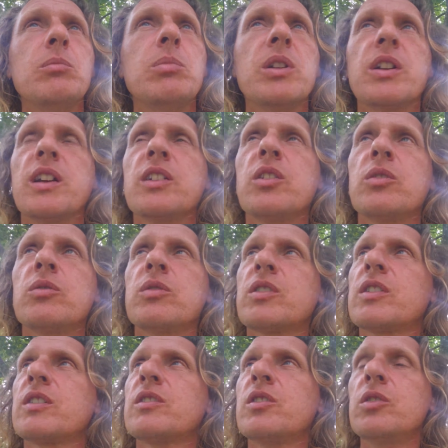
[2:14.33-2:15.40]
but I
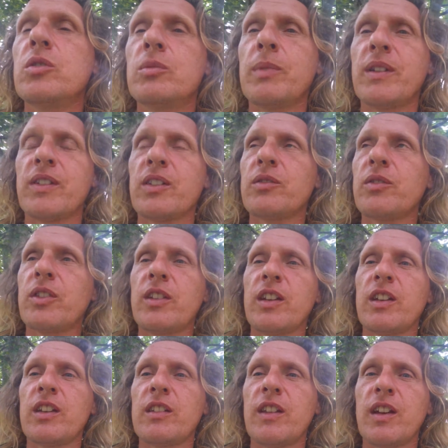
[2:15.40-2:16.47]
don't delude myself in
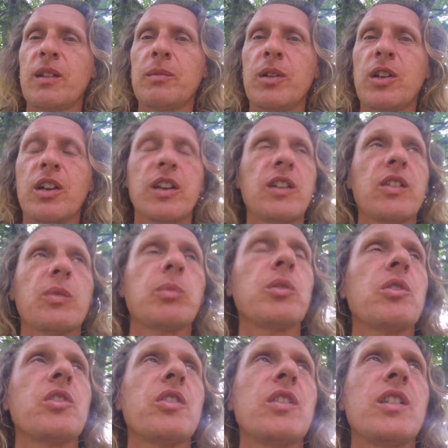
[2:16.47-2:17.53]
thinking that I'm the luckiest
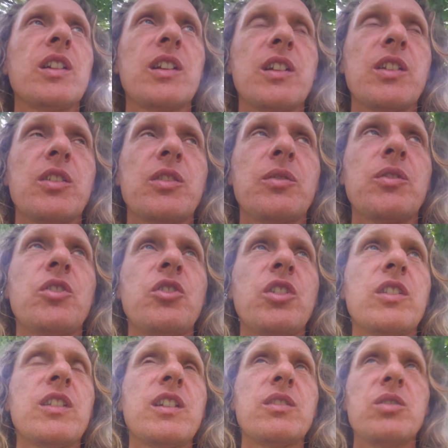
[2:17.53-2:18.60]
person, luckiest
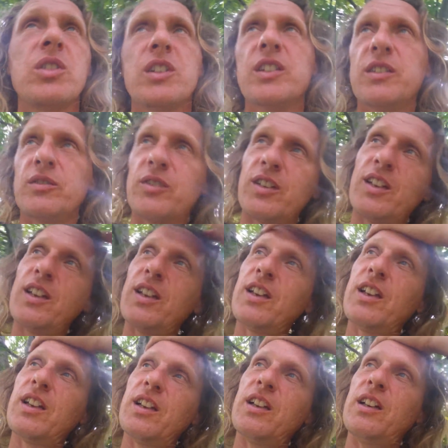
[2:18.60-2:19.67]
shit that ever lived.
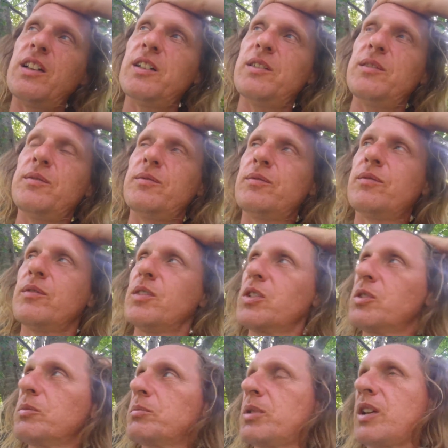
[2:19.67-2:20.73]
Um,
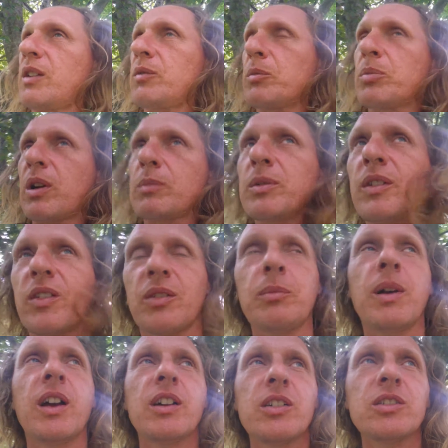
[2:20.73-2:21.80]
but I would probably
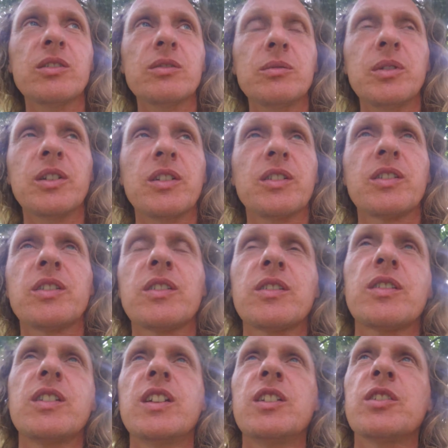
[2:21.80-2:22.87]
smile with
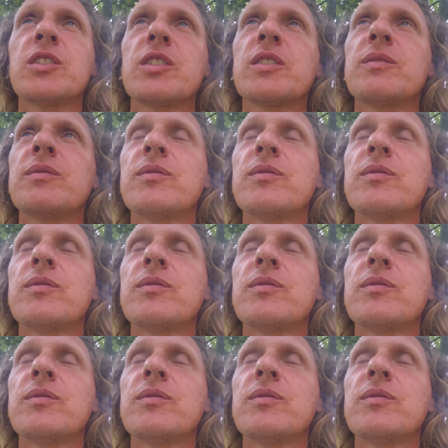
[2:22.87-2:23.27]
inner